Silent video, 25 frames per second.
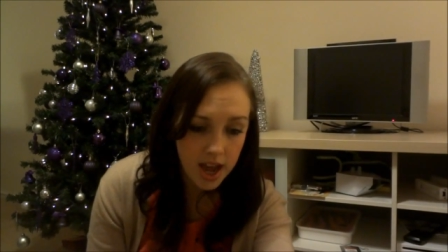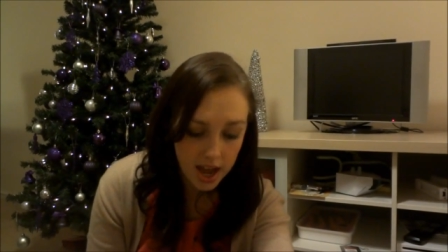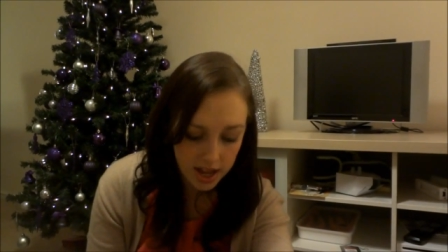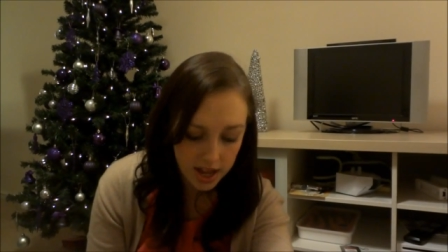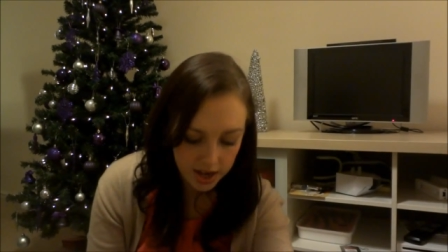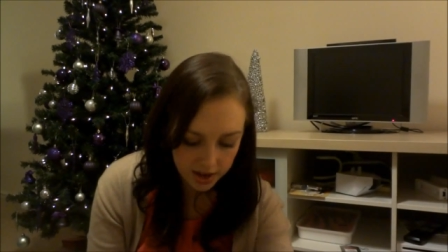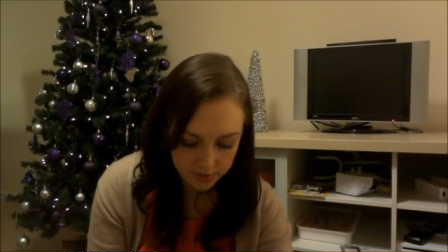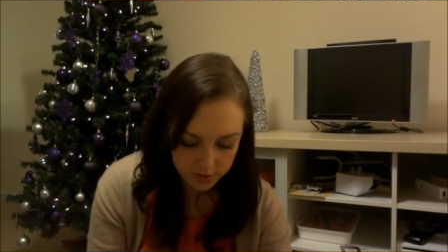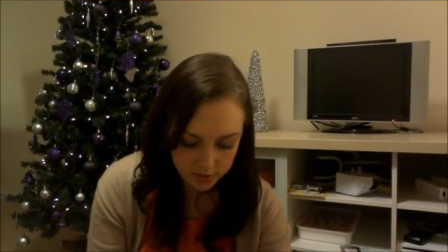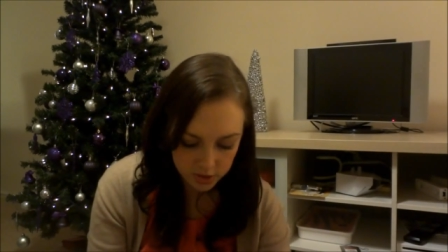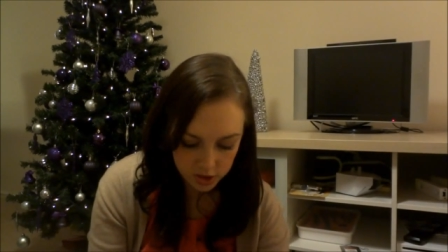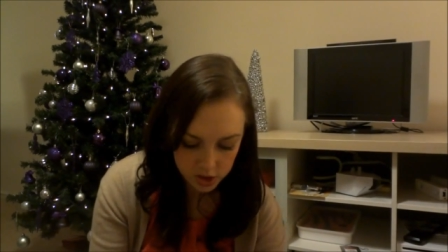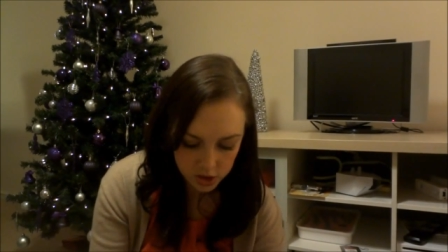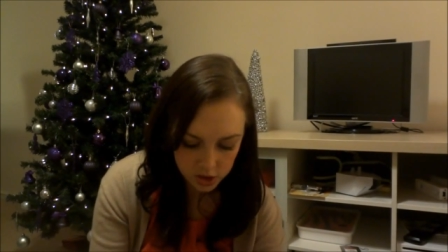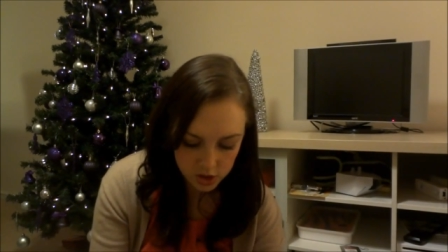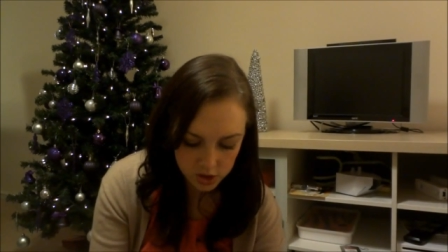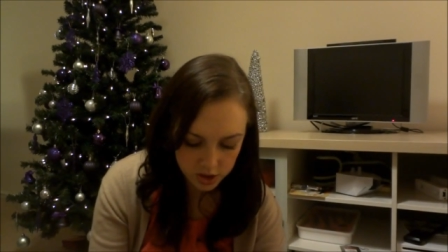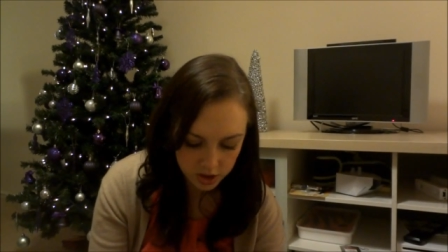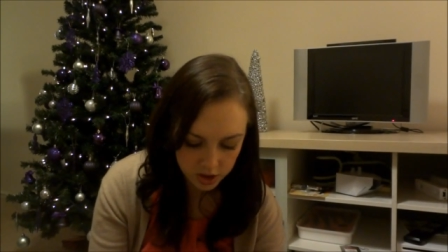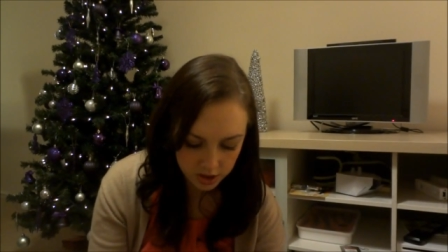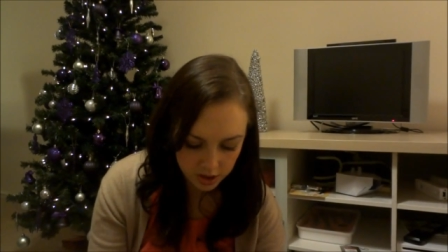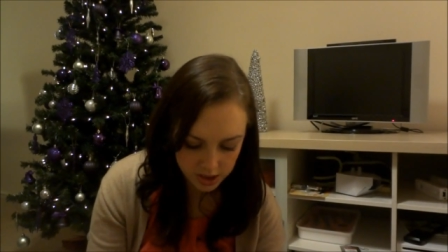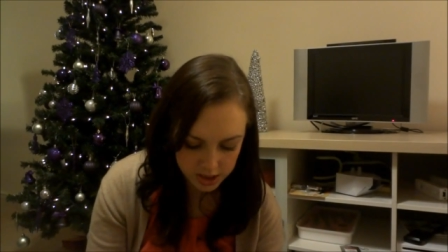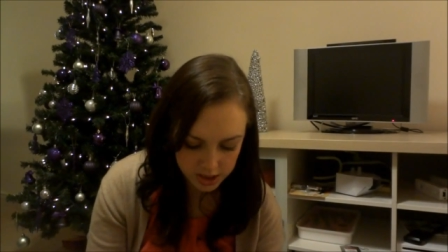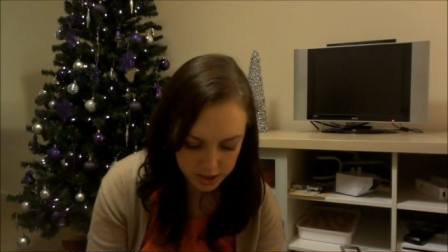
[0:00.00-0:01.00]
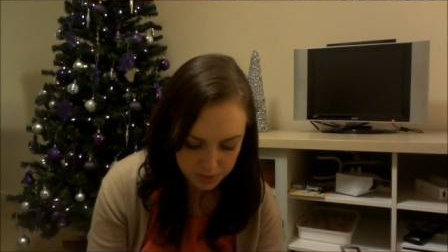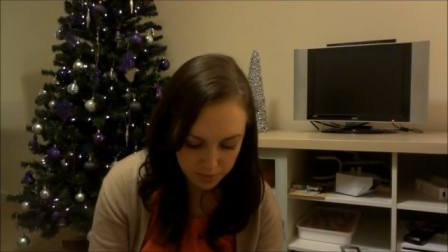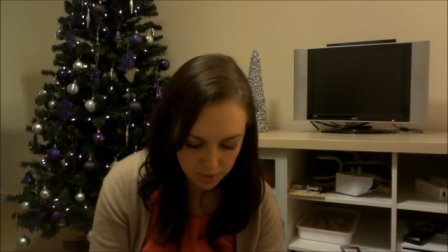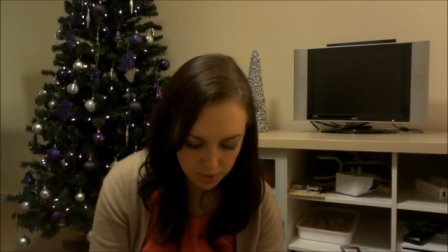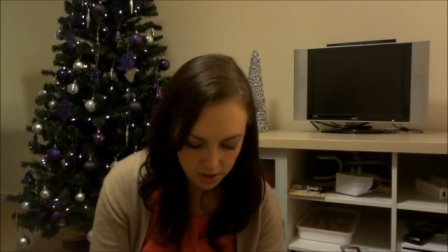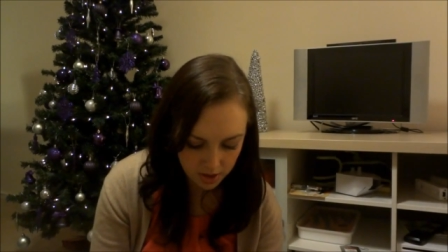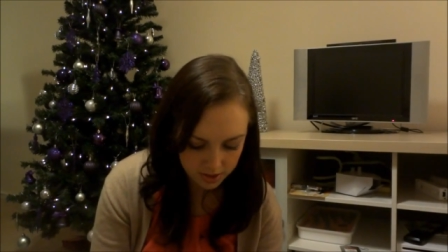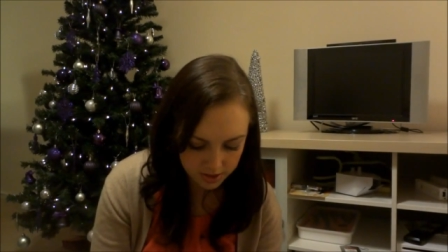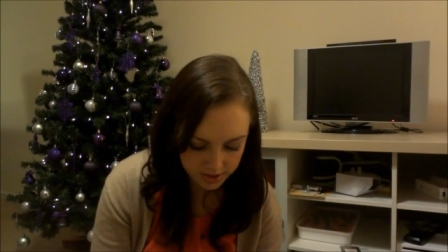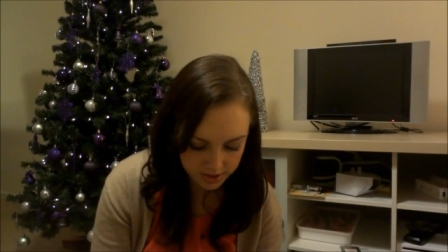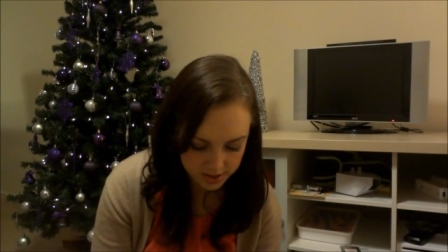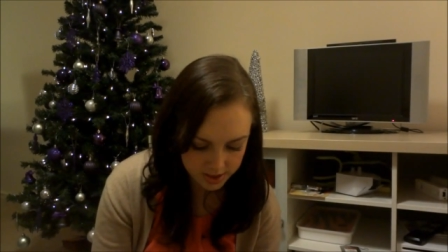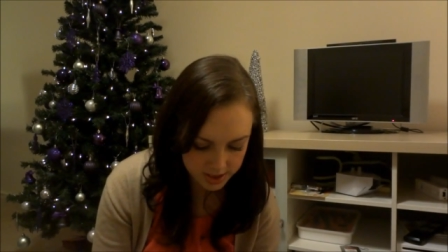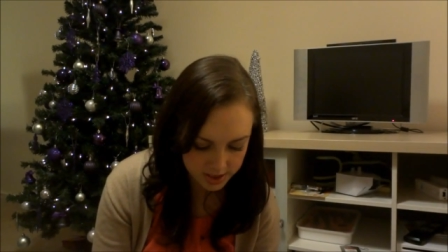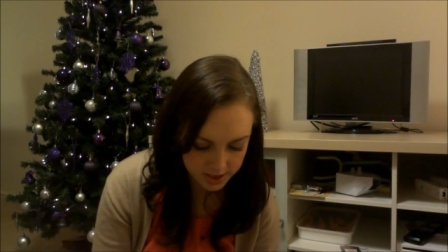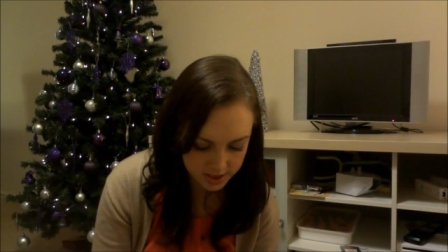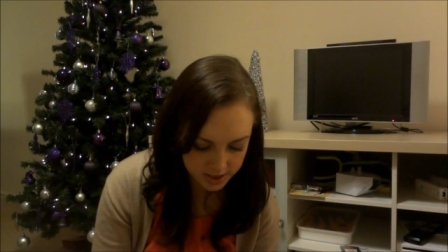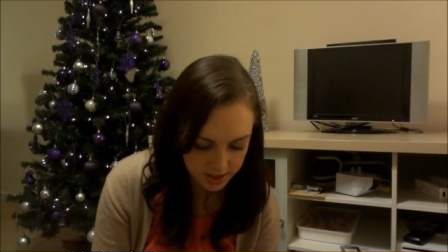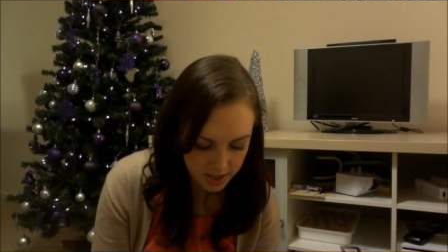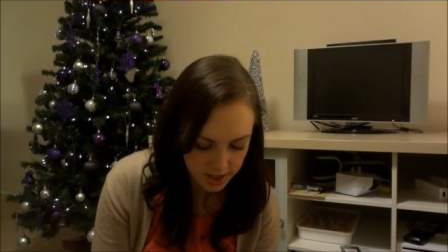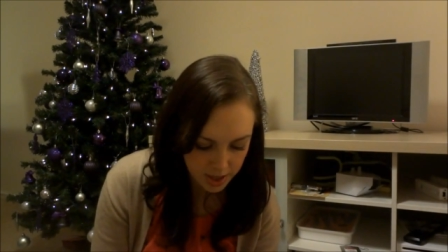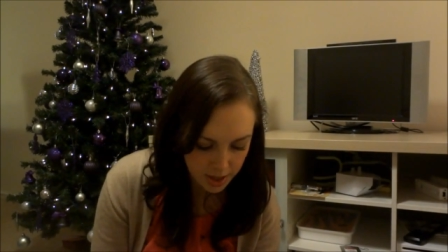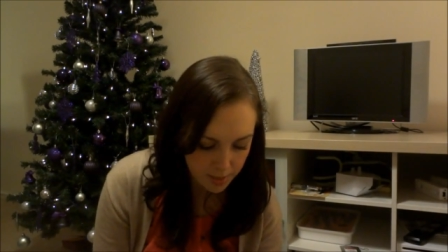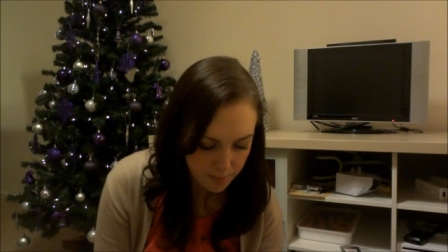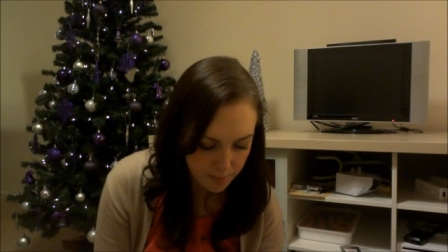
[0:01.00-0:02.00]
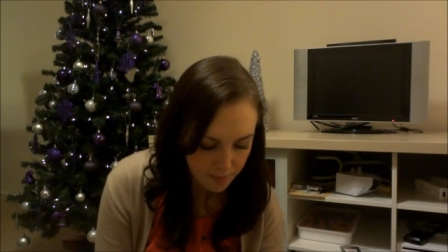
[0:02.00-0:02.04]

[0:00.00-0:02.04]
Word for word: And I've just used the Glossybox